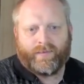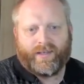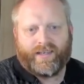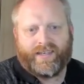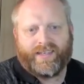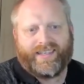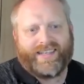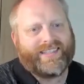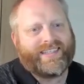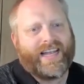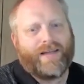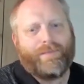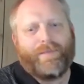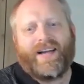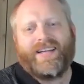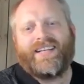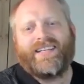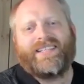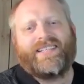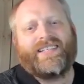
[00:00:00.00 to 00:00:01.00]
And again, same
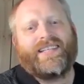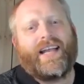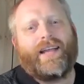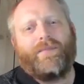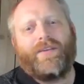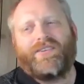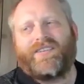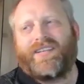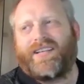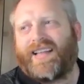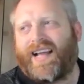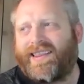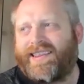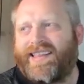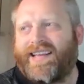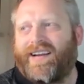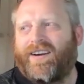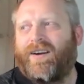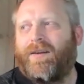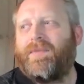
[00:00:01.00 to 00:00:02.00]
idea, same using that
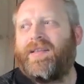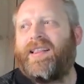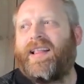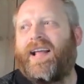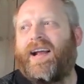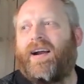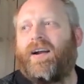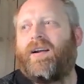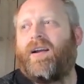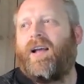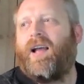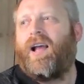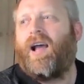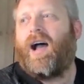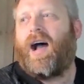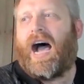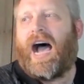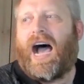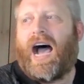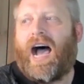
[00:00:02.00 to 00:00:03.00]
theorem in there.
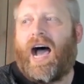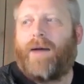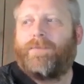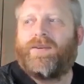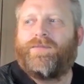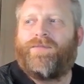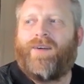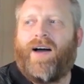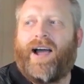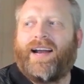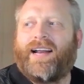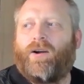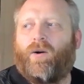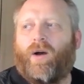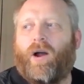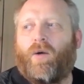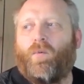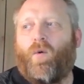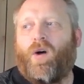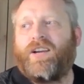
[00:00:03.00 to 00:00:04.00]
Uh, I'm dividing
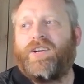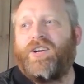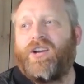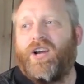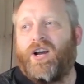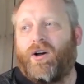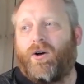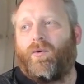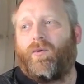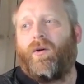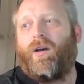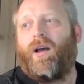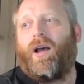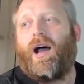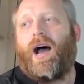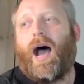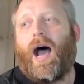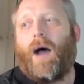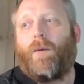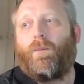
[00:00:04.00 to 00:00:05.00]
or I want to know
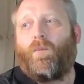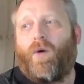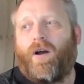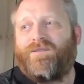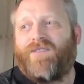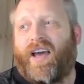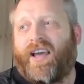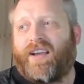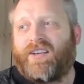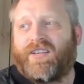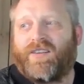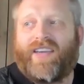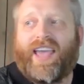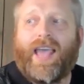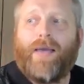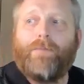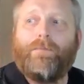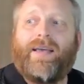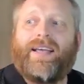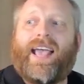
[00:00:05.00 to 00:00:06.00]
um, what values of
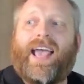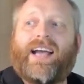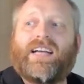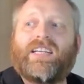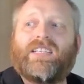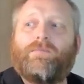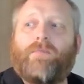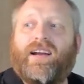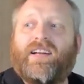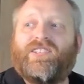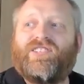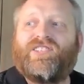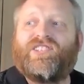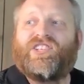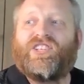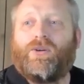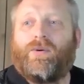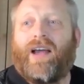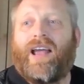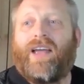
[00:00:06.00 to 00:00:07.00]
k make x minus
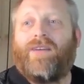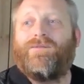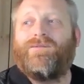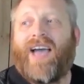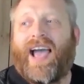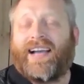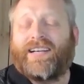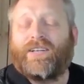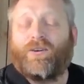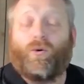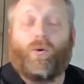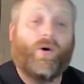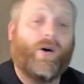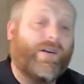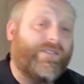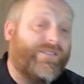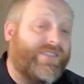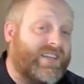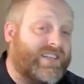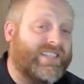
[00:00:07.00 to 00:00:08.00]
2 a factor,
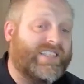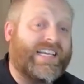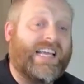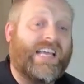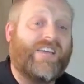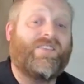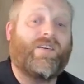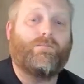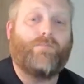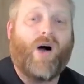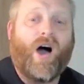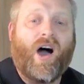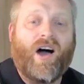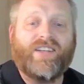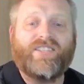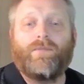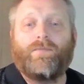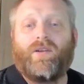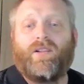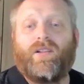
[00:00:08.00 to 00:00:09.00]
or if this is even
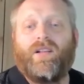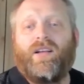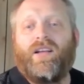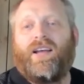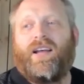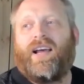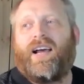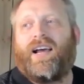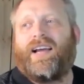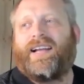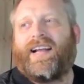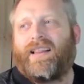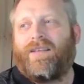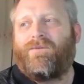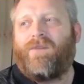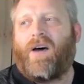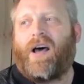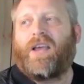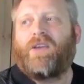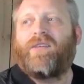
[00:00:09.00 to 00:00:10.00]
possible. Again, the
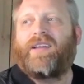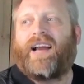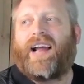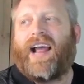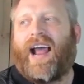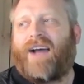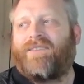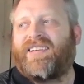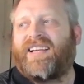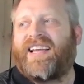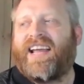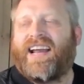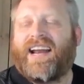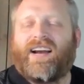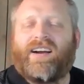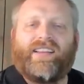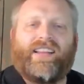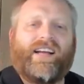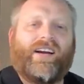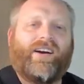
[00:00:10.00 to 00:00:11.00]
value that I have to get
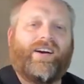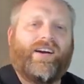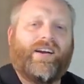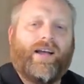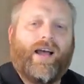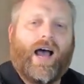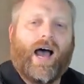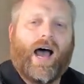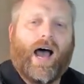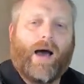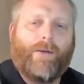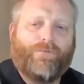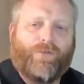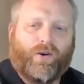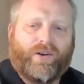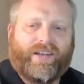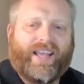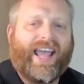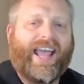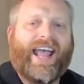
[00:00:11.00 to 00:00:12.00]
out of there um,
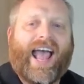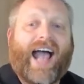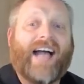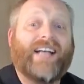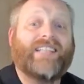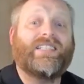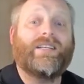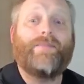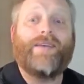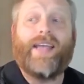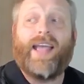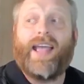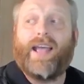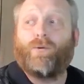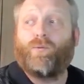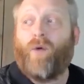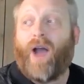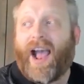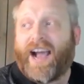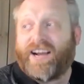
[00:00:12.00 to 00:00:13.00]
for k has to be a
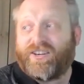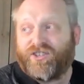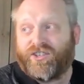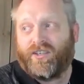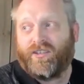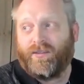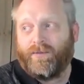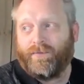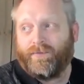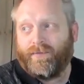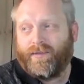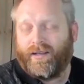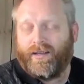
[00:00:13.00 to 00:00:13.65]
rational.